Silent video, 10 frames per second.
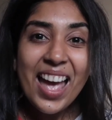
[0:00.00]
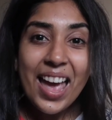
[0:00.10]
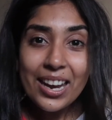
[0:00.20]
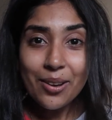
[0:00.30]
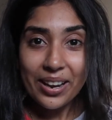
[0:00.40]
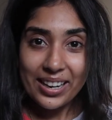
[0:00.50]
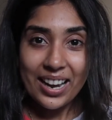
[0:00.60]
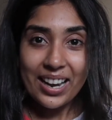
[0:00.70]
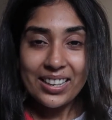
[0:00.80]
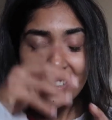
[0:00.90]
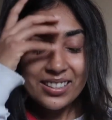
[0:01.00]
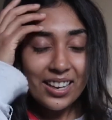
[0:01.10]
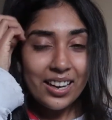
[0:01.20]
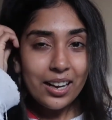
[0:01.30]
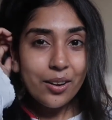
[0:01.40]
Anyway, guys,
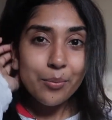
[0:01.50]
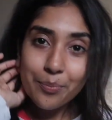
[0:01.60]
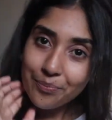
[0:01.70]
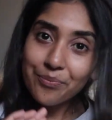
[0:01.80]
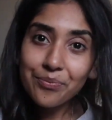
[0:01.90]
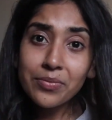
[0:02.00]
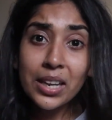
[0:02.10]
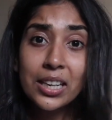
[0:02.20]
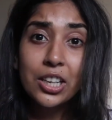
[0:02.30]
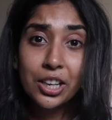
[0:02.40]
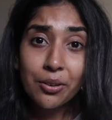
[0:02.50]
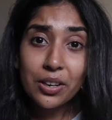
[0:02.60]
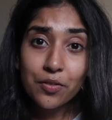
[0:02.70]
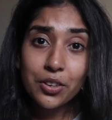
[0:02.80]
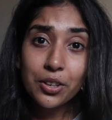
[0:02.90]
thank you.
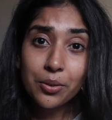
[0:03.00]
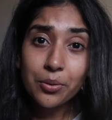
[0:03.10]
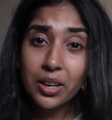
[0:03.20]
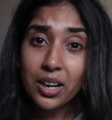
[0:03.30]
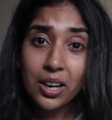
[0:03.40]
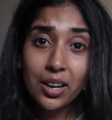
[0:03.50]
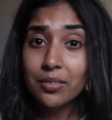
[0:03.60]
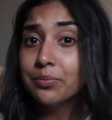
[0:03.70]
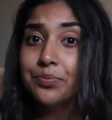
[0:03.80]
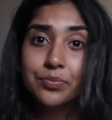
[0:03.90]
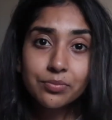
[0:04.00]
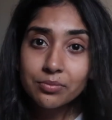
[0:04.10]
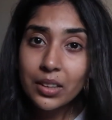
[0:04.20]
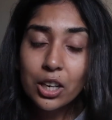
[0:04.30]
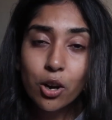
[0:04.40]
If you
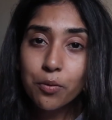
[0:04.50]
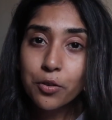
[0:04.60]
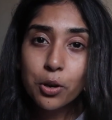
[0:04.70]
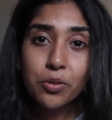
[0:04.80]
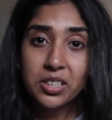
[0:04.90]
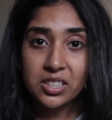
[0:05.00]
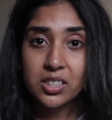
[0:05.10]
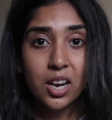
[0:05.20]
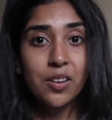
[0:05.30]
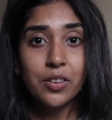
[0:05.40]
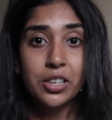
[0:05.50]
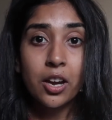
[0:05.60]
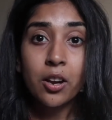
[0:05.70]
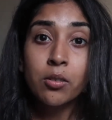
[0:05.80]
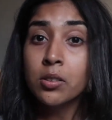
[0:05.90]
got through this entire
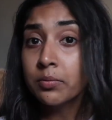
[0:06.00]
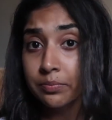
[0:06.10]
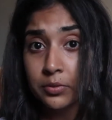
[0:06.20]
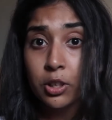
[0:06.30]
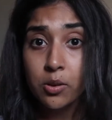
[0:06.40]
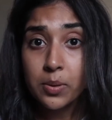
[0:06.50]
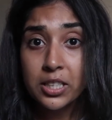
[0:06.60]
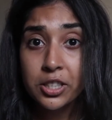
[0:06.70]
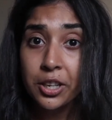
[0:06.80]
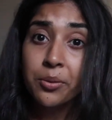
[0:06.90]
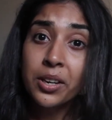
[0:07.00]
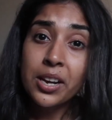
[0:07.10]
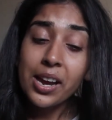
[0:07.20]
video, God bless you.